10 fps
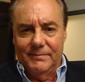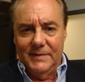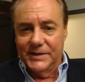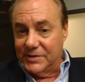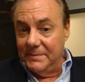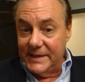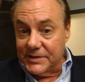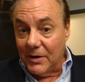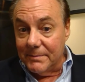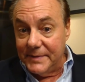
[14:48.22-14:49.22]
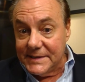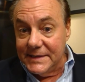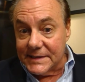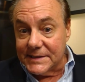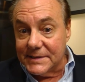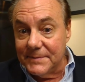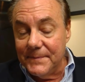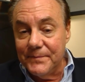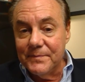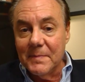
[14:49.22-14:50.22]
assuming it's our business.
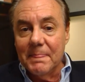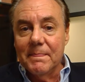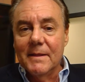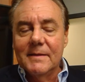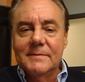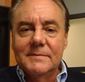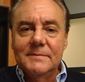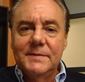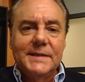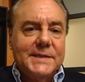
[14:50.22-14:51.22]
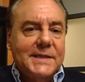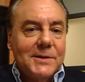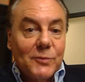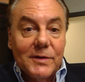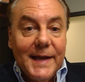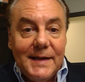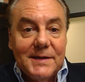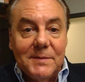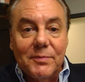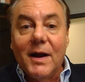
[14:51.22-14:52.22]
But this isn't related
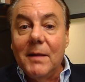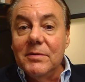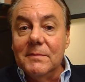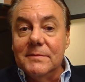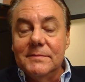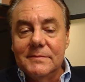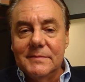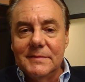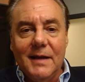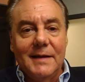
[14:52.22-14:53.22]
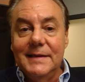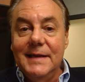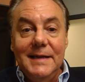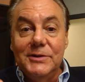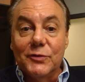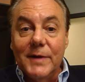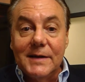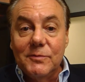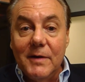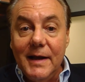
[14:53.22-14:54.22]
to the problem, not in any
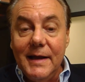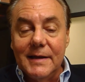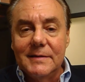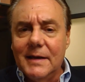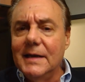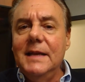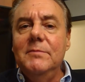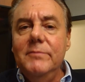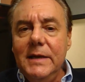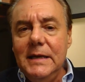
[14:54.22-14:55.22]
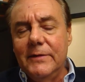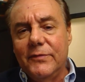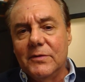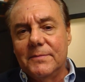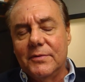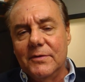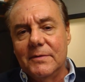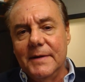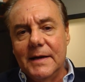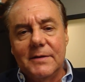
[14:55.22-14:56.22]
direct way, not in any meaningful or
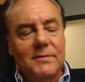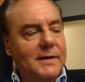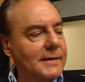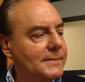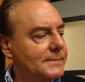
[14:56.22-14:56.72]
programmatic way.